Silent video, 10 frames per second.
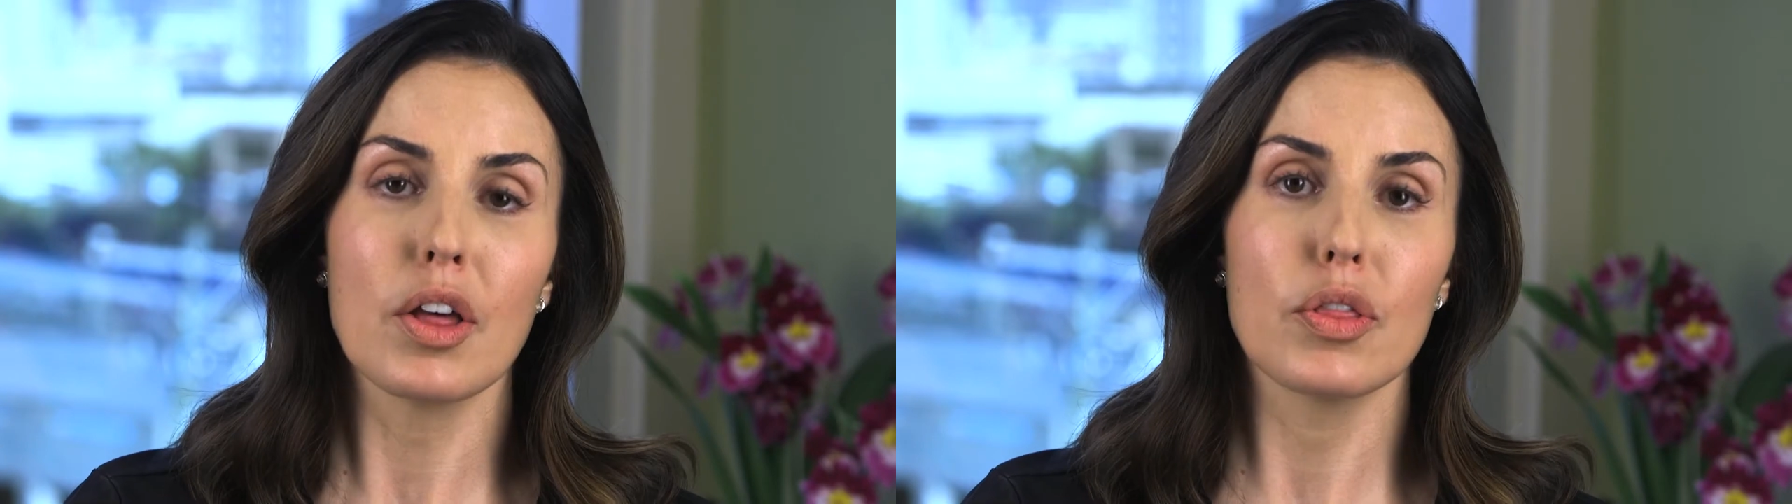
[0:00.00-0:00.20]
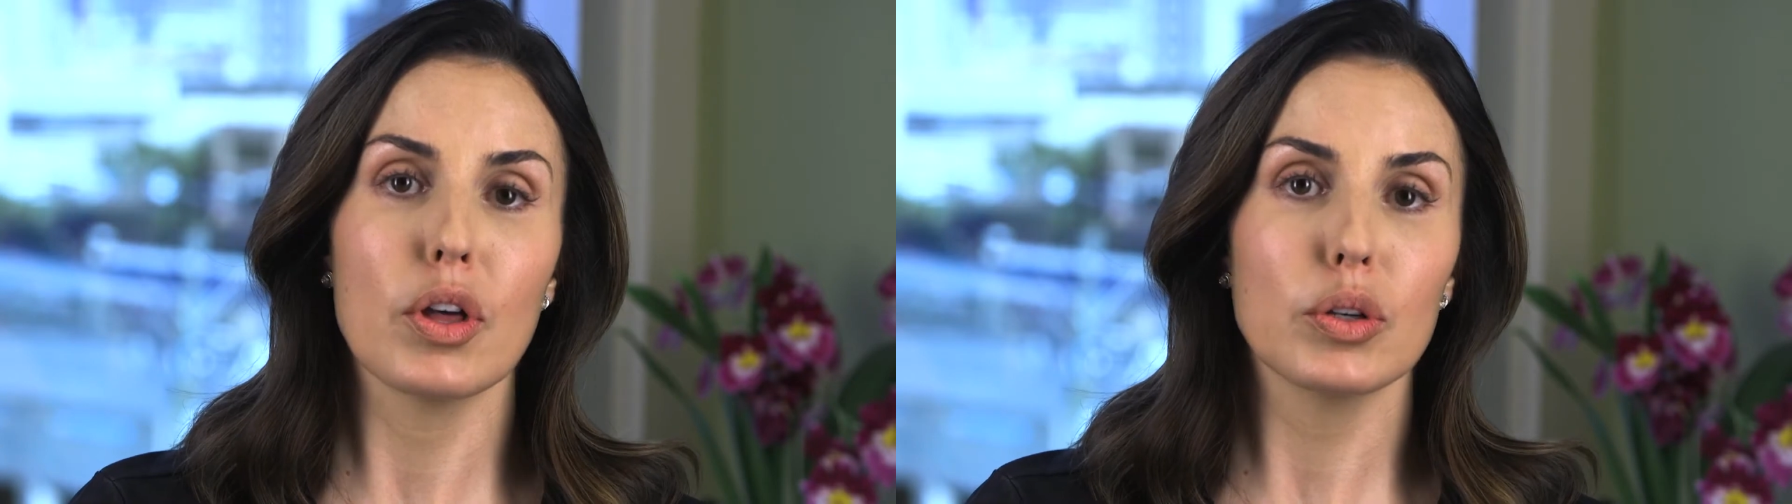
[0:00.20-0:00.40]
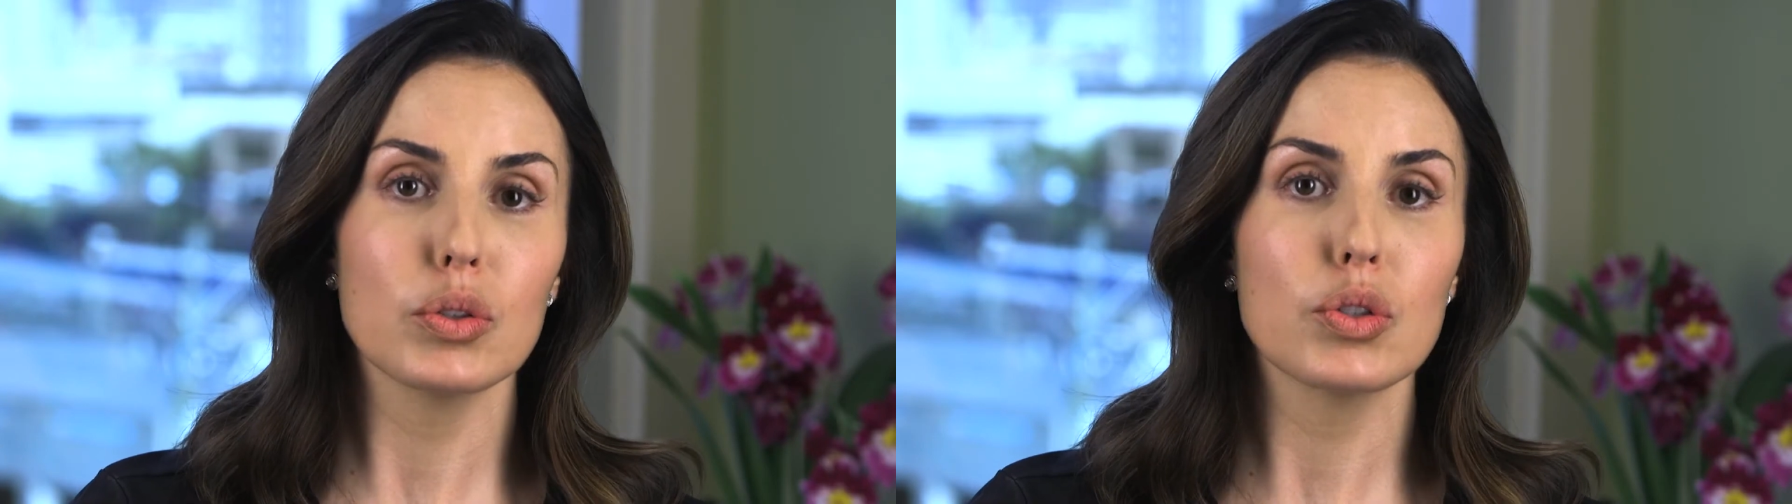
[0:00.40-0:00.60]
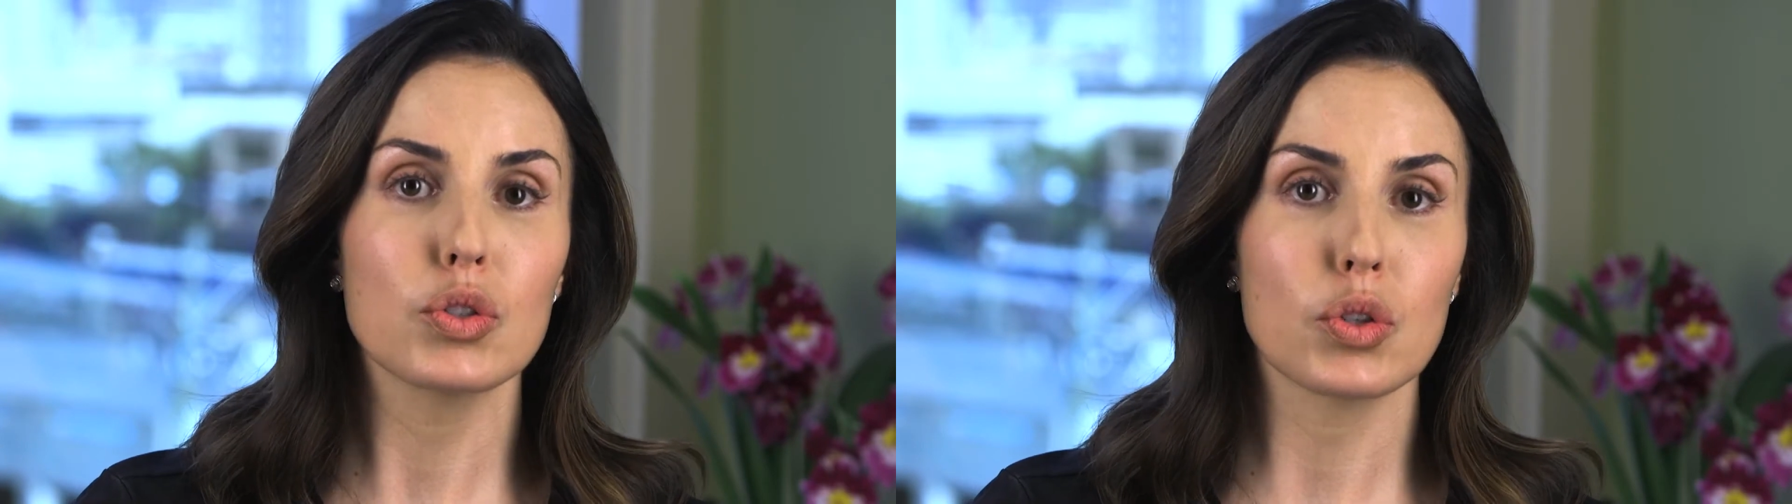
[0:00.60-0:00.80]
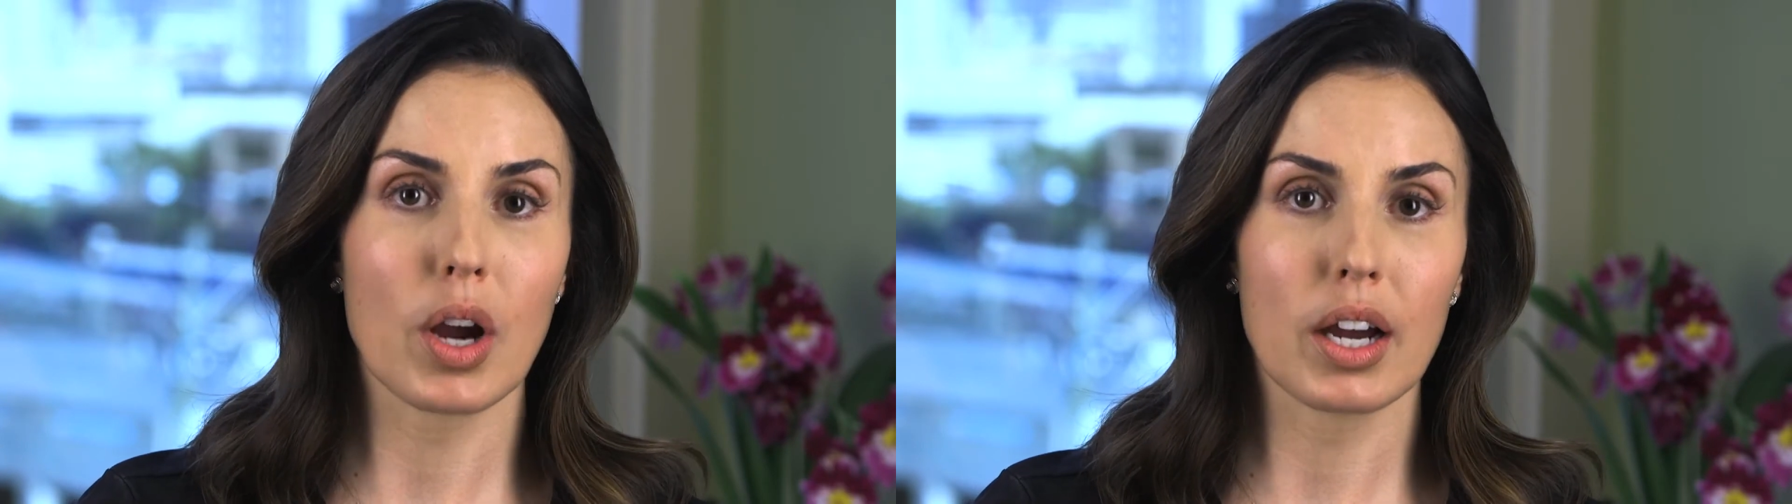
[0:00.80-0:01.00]
Those
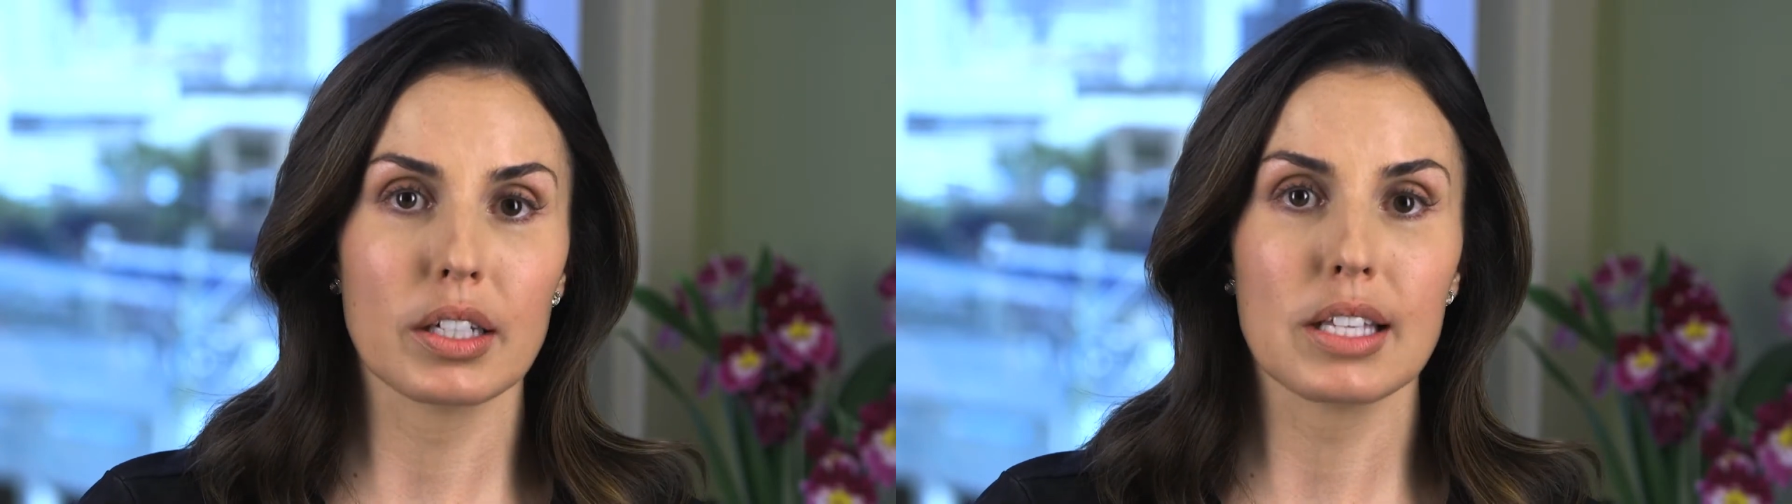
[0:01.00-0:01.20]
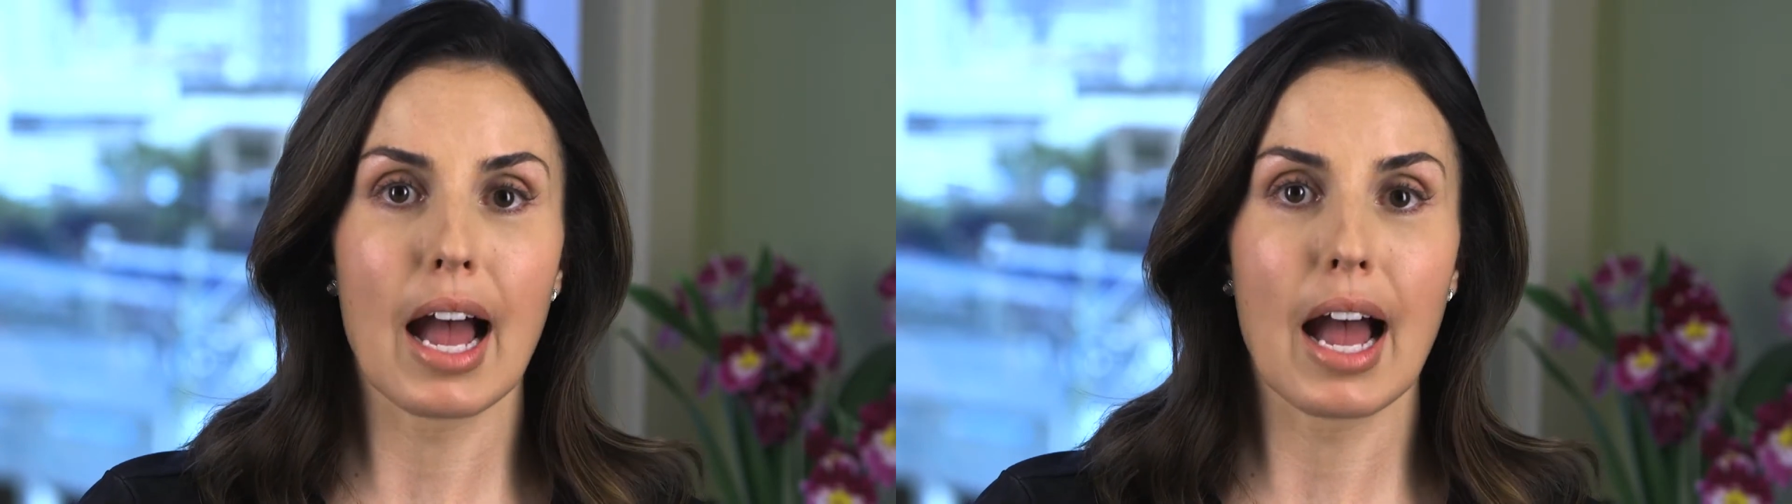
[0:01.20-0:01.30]
drugs